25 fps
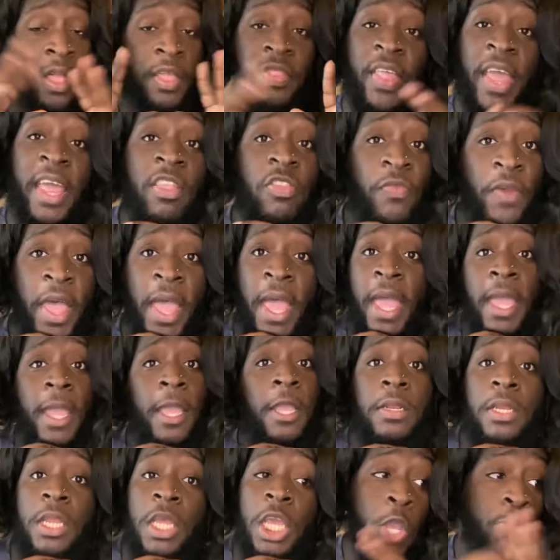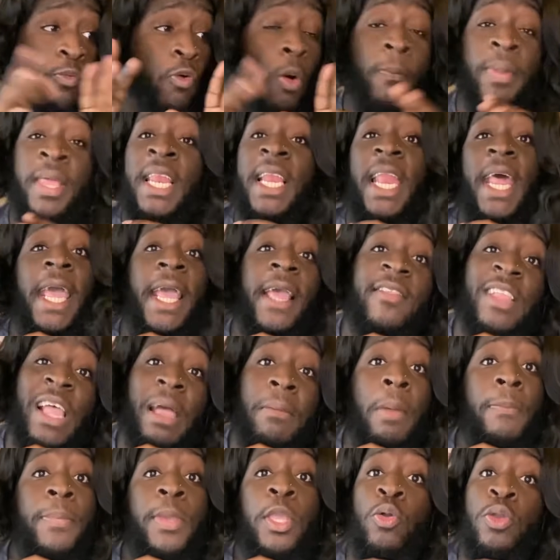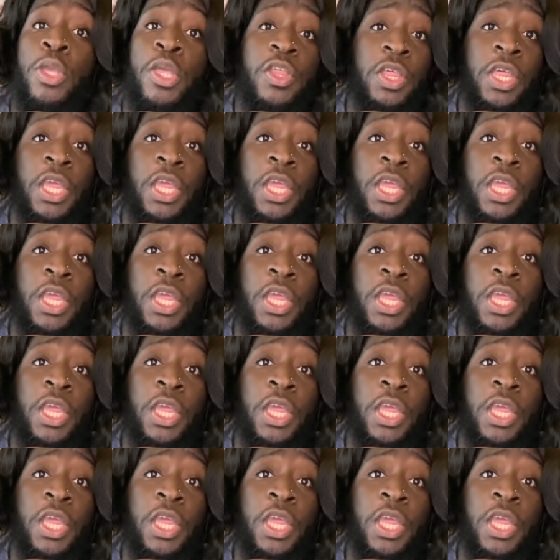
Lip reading: Dot. That's fine. It won't be the last time I be on your shit